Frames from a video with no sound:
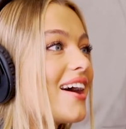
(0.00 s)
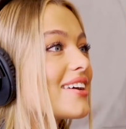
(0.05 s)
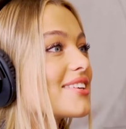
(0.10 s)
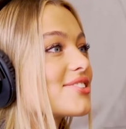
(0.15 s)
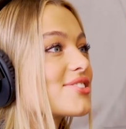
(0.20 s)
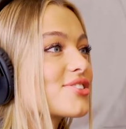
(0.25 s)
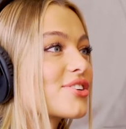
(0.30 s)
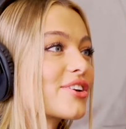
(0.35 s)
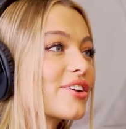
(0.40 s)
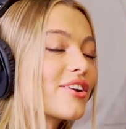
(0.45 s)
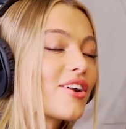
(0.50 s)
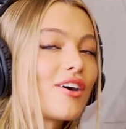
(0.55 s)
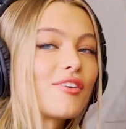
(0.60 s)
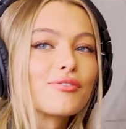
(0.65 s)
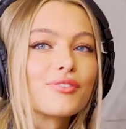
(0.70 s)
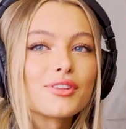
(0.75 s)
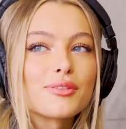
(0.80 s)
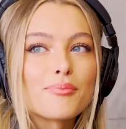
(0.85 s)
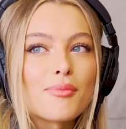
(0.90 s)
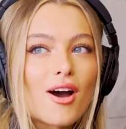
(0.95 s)
I started
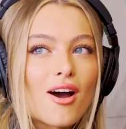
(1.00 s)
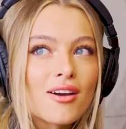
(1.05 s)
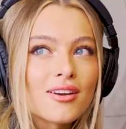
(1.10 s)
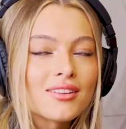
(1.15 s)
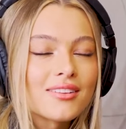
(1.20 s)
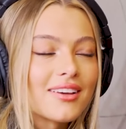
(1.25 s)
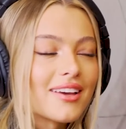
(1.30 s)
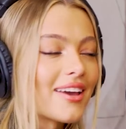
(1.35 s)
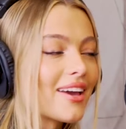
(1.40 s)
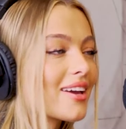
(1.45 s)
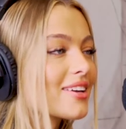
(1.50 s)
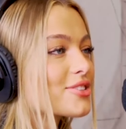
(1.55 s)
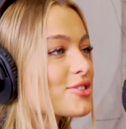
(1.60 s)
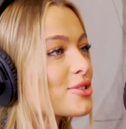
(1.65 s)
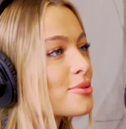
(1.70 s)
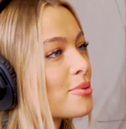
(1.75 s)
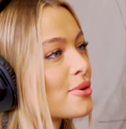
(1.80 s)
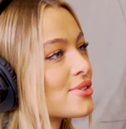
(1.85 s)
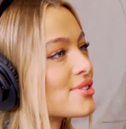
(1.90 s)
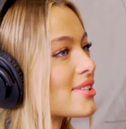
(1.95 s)
off with modeling,
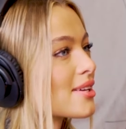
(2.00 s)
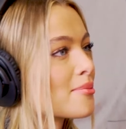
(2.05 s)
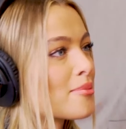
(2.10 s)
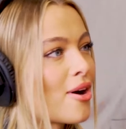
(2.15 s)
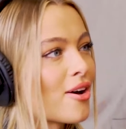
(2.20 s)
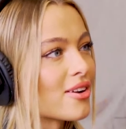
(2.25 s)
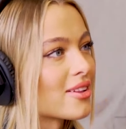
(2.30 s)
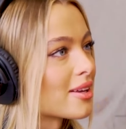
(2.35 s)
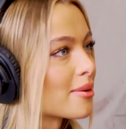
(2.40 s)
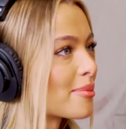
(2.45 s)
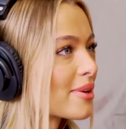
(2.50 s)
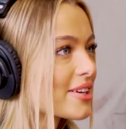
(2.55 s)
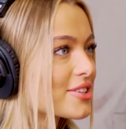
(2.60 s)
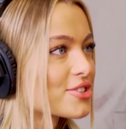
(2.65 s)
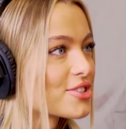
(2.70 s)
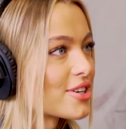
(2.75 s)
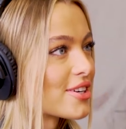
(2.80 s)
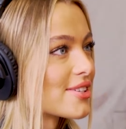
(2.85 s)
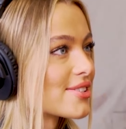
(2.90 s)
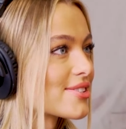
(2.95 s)
just posting modeling
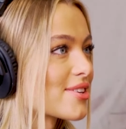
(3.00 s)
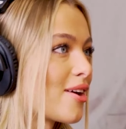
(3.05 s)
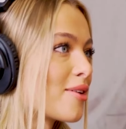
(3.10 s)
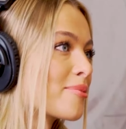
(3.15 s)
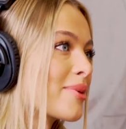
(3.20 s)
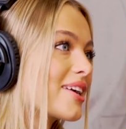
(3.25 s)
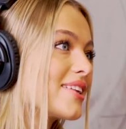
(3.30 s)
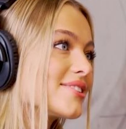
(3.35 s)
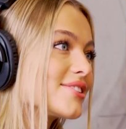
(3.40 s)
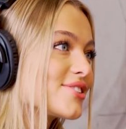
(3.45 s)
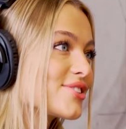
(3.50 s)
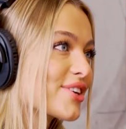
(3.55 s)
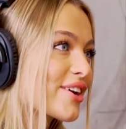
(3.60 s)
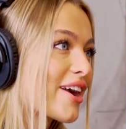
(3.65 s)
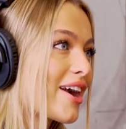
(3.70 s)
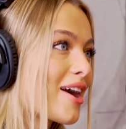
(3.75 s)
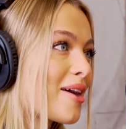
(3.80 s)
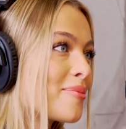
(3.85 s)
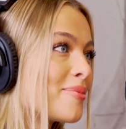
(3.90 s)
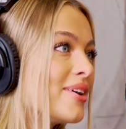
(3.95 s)
pictures on my
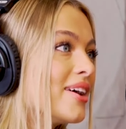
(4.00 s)
Instagram.